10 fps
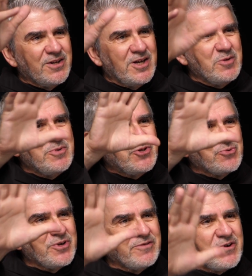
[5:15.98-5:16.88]

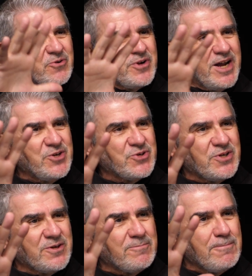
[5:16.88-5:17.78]
imagery of
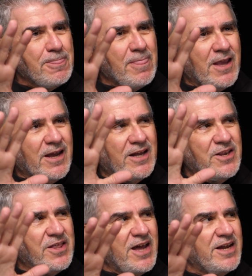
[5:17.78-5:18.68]
creation.
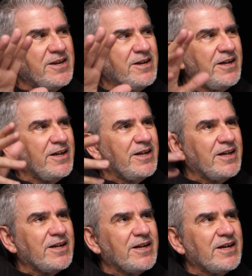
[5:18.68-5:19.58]
And
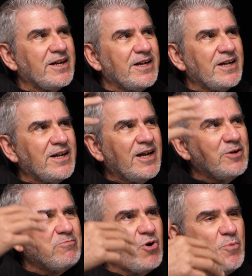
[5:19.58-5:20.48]
then
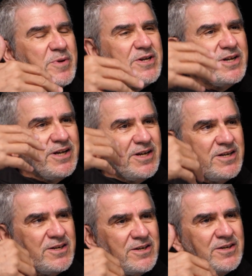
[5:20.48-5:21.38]
at a moment
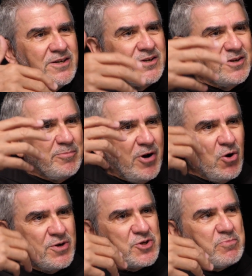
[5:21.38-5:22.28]
in the
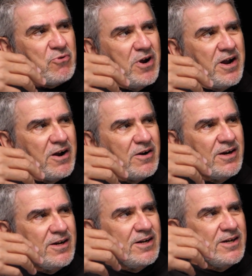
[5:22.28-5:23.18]
poet's
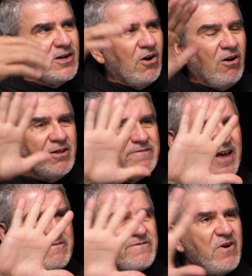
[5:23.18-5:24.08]
prayer, all of
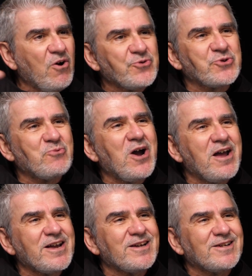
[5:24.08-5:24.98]
that falls away.